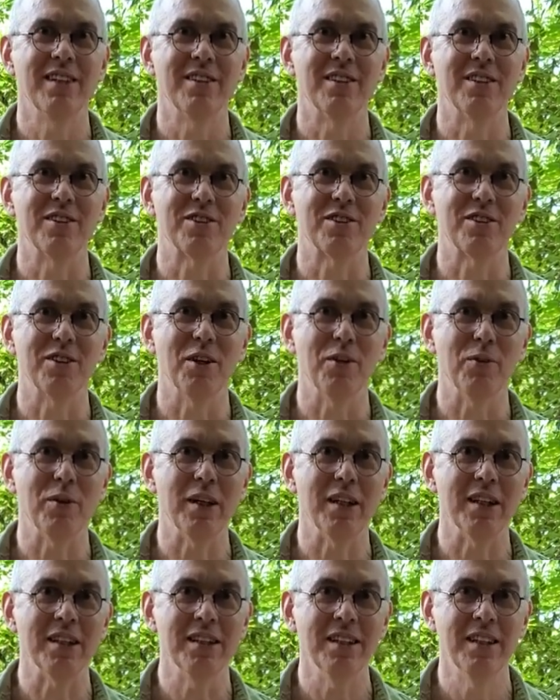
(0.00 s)
just
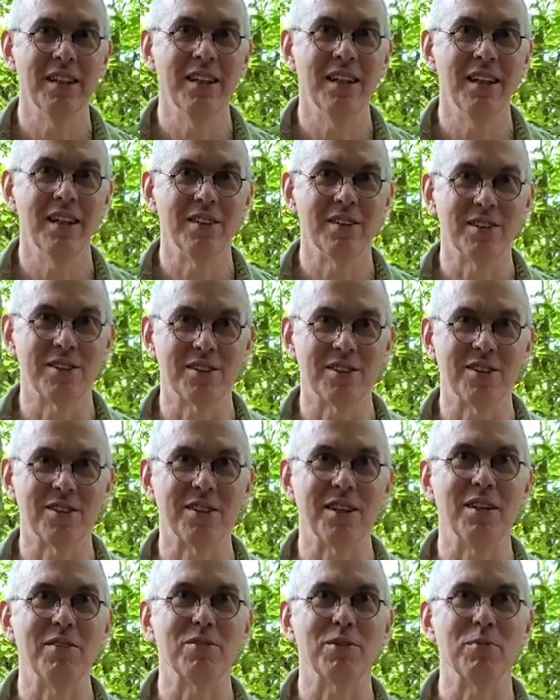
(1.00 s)
to
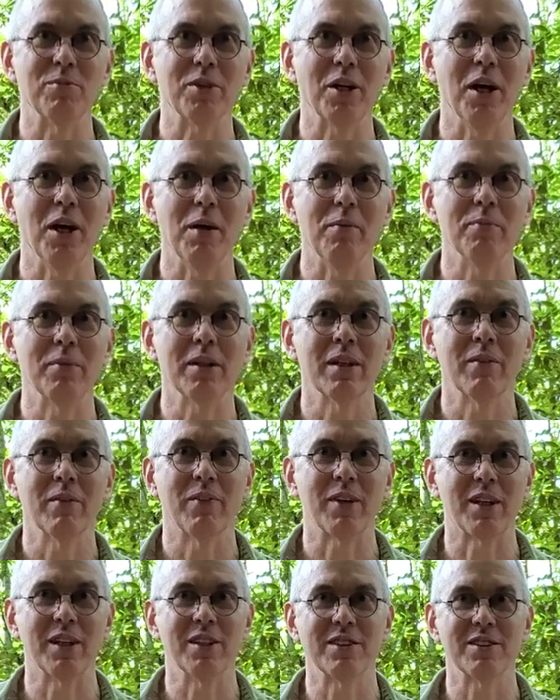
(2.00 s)
save some time,
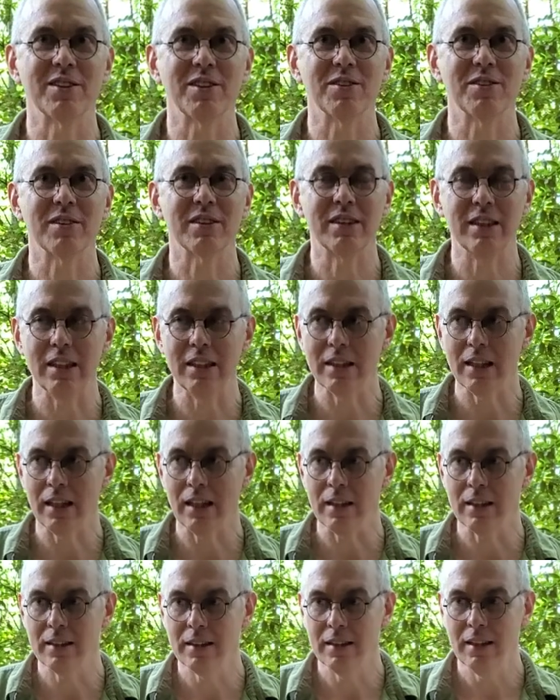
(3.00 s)
because
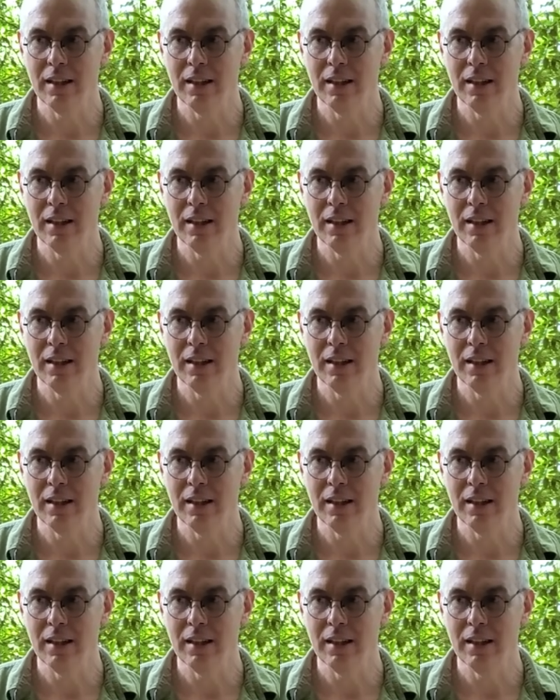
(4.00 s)
the